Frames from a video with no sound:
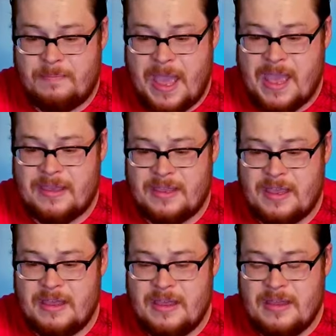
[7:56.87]
bag
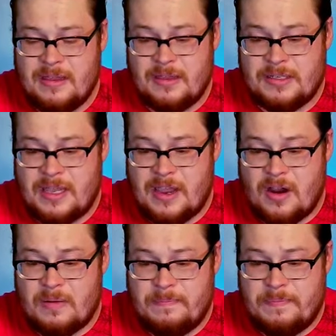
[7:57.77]
thing because they
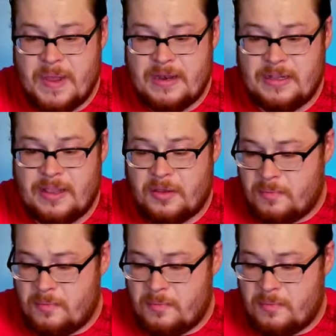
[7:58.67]
are bending like a